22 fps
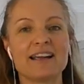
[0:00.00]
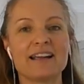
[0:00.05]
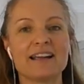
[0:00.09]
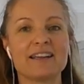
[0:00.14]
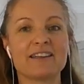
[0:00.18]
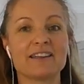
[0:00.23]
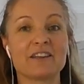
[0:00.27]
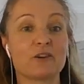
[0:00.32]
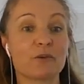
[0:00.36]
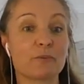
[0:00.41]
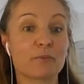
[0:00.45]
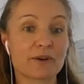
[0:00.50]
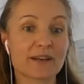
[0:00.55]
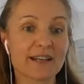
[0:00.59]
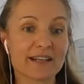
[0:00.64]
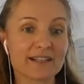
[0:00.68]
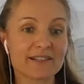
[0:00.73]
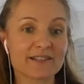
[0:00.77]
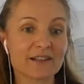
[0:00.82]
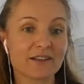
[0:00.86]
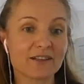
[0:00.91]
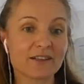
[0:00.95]
There are
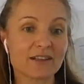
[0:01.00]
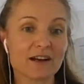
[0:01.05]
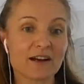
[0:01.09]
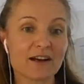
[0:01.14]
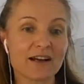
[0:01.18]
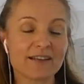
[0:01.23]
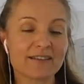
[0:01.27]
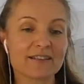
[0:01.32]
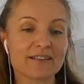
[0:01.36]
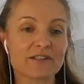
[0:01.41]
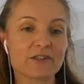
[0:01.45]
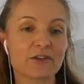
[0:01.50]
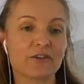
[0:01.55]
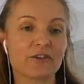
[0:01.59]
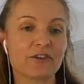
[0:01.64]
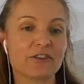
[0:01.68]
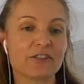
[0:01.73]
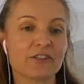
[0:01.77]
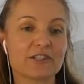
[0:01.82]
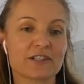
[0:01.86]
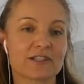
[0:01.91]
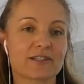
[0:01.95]
bookings online, so
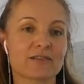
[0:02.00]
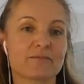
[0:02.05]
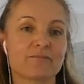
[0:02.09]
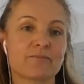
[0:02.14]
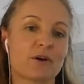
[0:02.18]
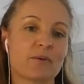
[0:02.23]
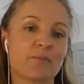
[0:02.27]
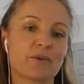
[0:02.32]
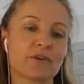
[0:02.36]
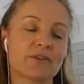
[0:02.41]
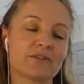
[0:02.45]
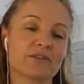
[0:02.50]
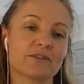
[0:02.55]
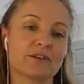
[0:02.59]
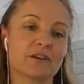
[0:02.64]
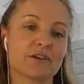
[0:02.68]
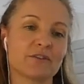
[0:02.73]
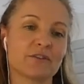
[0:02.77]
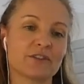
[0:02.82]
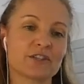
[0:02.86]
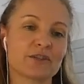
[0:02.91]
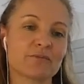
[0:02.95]
you just pop on
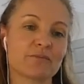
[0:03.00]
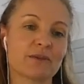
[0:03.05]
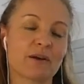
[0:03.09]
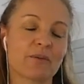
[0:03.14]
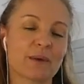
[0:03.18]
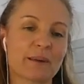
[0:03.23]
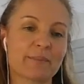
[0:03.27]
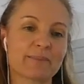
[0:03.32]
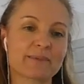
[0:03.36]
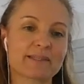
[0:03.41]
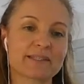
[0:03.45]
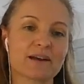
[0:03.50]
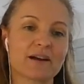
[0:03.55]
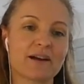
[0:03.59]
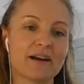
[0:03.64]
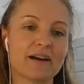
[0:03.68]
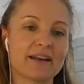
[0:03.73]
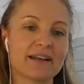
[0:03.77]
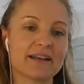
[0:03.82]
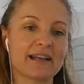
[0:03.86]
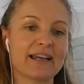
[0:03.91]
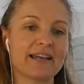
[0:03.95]
over to my
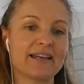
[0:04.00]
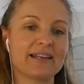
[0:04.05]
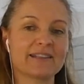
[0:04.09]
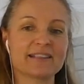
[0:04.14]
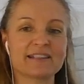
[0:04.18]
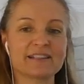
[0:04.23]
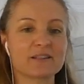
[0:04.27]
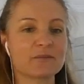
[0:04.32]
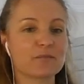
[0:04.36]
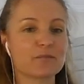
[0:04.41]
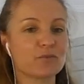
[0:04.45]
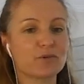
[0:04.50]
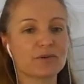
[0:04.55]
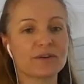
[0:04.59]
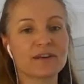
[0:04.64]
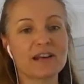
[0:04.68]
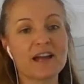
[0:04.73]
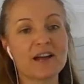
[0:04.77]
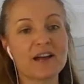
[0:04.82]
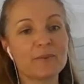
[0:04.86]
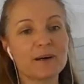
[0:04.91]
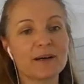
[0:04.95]
website, and there's a book
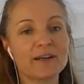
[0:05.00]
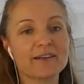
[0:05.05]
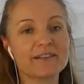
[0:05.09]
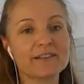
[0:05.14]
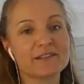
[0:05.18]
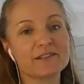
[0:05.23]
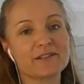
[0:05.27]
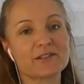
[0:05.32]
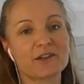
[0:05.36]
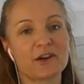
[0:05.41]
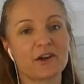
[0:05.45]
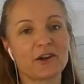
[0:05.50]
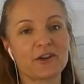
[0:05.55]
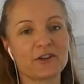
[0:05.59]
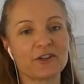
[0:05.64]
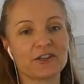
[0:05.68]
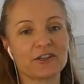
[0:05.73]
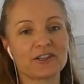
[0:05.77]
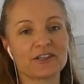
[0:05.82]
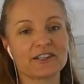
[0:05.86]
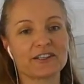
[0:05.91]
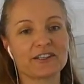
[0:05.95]
now button, so
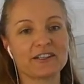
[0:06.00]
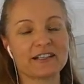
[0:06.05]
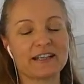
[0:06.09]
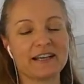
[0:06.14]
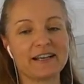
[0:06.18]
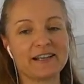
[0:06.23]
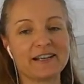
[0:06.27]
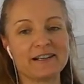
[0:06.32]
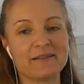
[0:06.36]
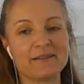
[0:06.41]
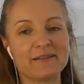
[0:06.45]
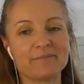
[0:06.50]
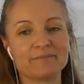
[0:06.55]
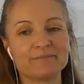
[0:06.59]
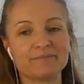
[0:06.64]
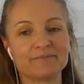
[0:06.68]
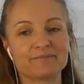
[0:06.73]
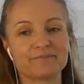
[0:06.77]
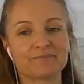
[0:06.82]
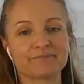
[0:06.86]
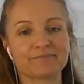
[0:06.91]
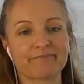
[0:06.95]
you can
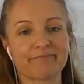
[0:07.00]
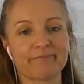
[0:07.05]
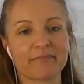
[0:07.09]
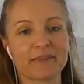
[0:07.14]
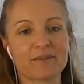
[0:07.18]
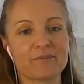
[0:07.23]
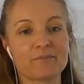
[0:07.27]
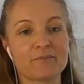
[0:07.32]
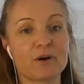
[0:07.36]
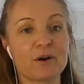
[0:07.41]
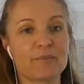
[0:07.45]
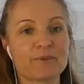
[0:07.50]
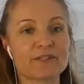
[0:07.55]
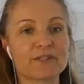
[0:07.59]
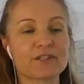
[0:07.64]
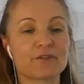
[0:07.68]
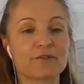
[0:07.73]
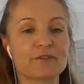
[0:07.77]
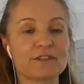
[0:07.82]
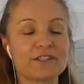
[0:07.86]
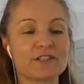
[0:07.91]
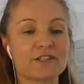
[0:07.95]
pop
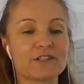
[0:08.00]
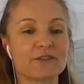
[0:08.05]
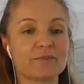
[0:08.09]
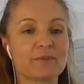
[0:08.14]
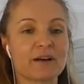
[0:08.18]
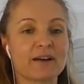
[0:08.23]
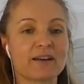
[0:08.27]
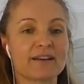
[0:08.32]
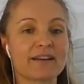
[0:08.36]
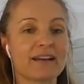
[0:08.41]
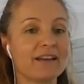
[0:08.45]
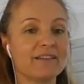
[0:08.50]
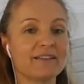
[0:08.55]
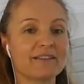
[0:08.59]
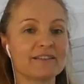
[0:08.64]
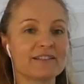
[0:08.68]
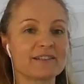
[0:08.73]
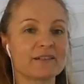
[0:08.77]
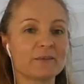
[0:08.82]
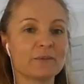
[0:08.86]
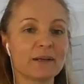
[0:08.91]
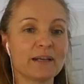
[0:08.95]
yourself into my
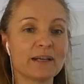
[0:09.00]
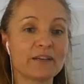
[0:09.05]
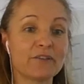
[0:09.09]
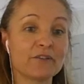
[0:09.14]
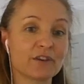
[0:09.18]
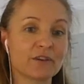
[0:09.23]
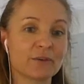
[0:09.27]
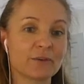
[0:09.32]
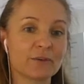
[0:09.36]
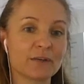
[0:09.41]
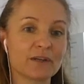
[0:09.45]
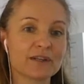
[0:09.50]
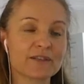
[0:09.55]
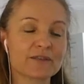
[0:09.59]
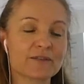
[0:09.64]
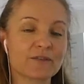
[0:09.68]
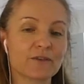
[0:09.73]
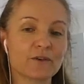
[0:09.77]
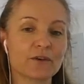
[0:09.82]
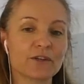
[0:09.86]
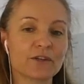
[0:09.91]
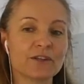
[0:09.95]
calendar whenever it works
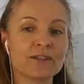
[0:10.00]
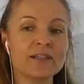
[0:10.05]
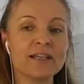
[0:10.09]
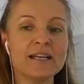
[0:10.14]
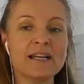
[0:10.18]
for you.